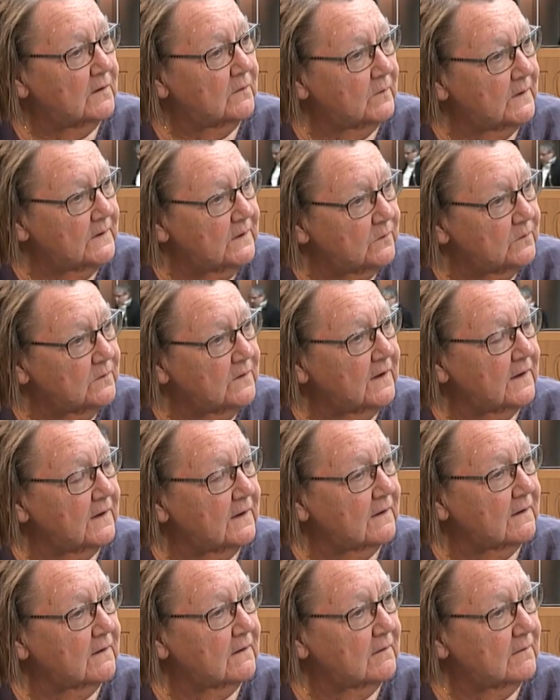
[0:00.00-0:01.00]
when you
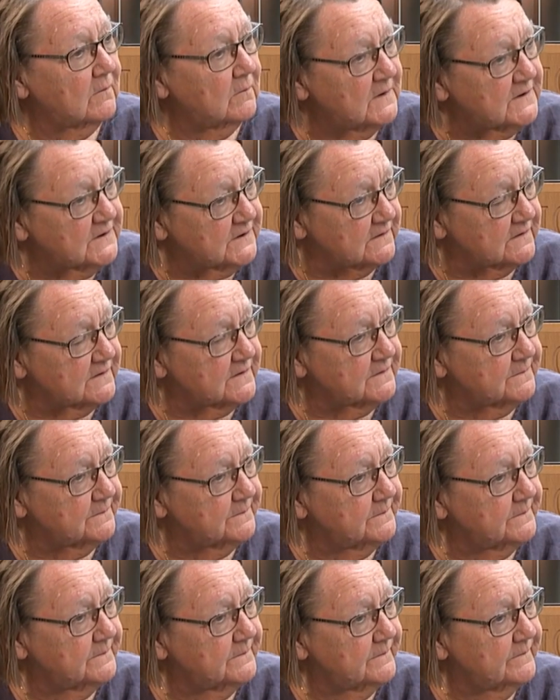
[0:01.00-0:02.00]
take measures.
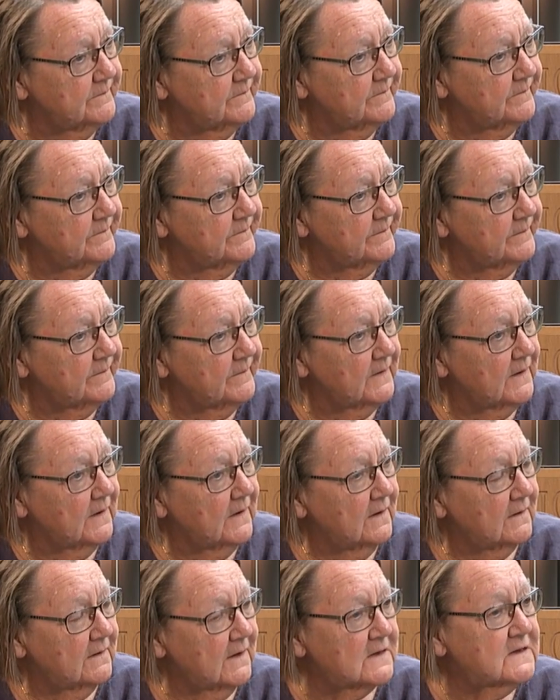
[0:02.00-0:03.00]

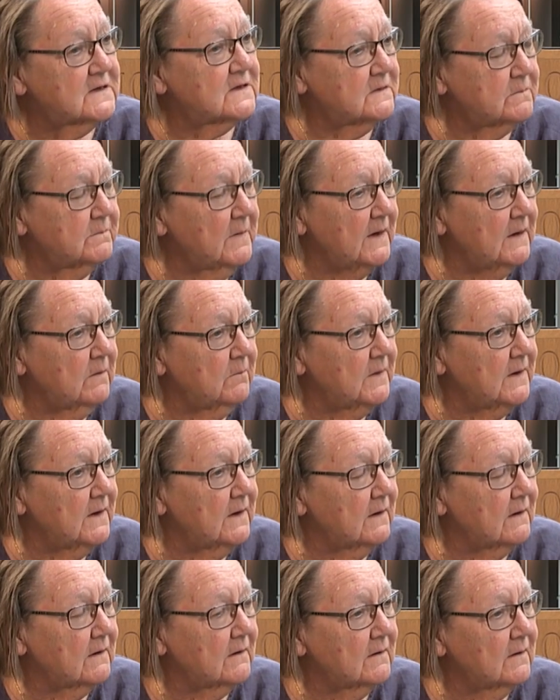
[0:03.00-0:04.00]
That is maybe
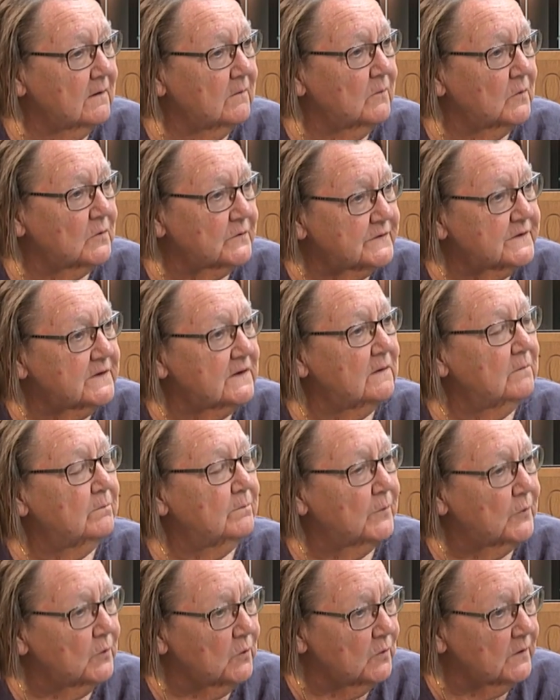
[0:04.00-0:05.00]
the most
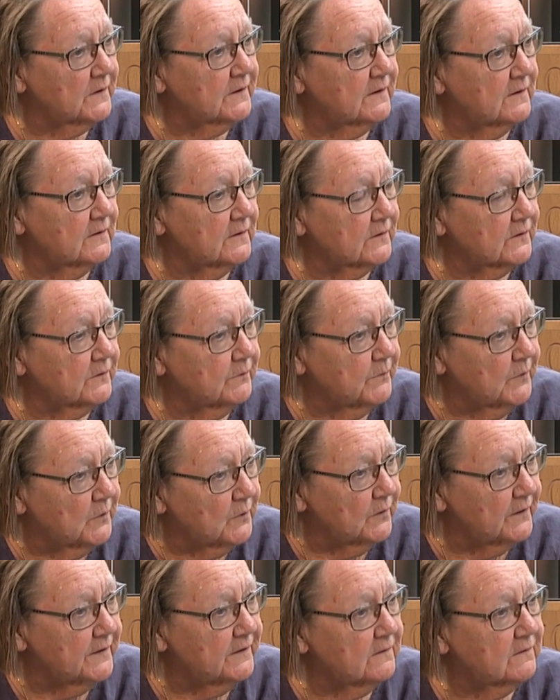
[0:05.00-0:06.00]
important
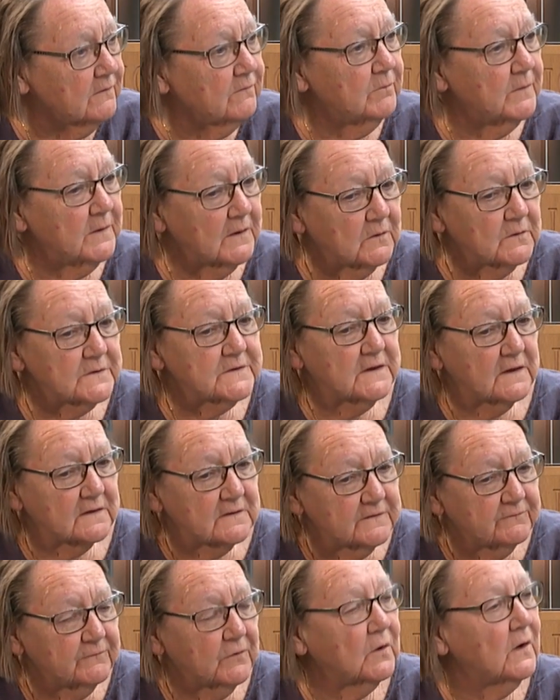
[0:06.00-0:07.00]
point, because
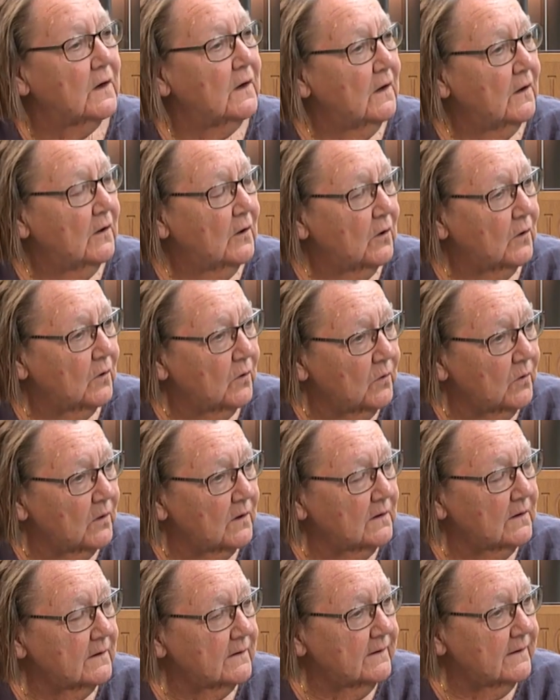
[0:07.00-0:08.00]
it's for
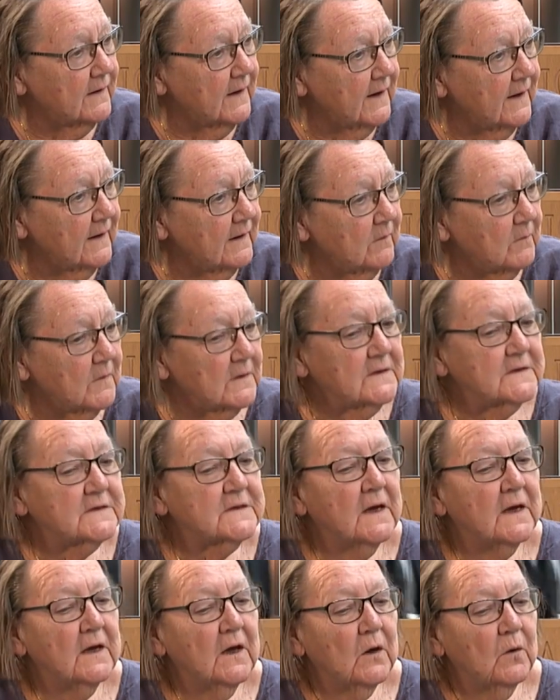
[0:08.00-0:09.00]
all the animals.
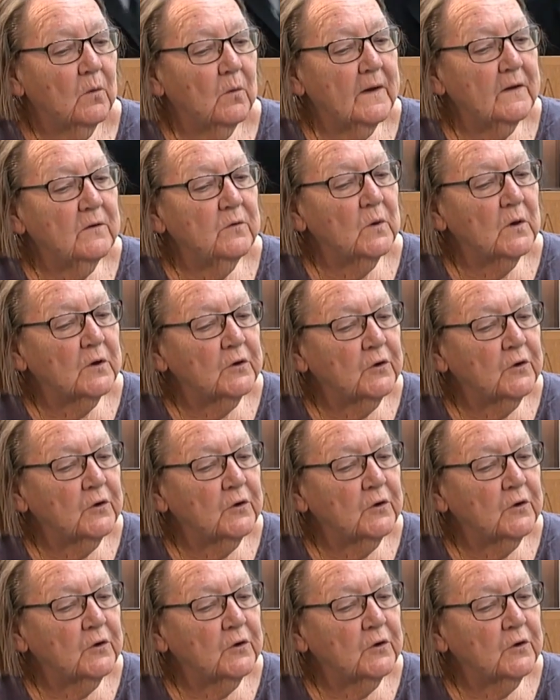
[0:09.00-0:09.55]
When we are